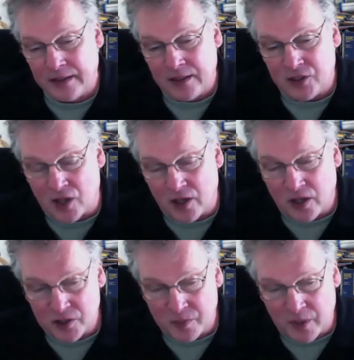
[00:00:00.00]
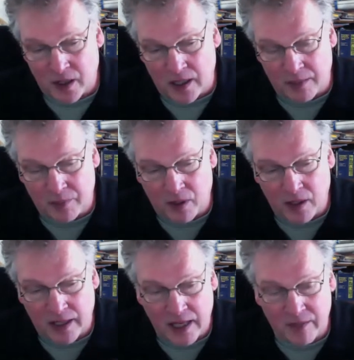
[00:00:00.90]
John Allspaw and Paul
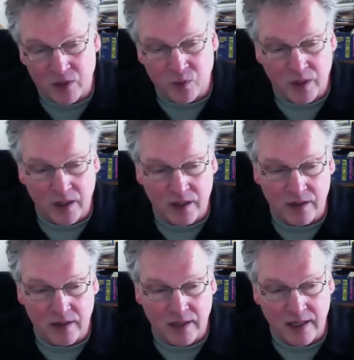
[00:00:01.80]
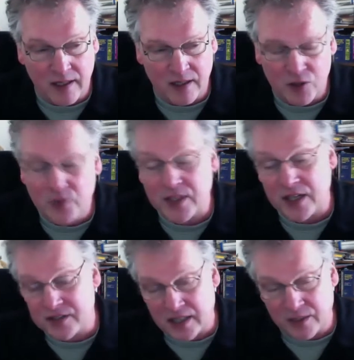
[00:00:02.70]
Hammond, where in
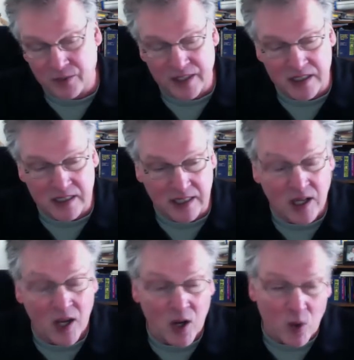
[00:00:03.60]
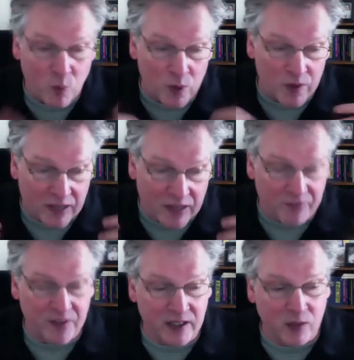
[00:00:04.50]
2009, where they said, at
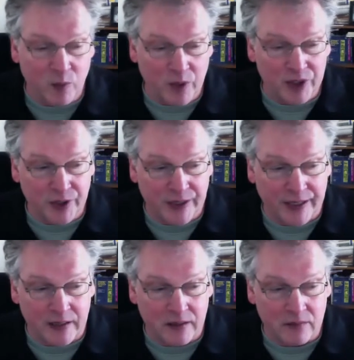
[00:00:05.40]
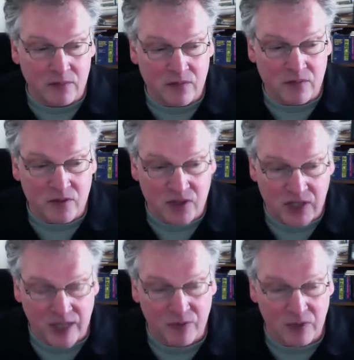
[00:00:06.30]
Flickr we're doing
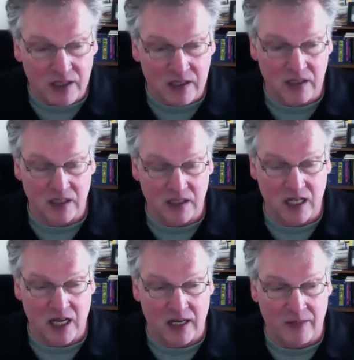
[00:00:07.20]
10 releases a day,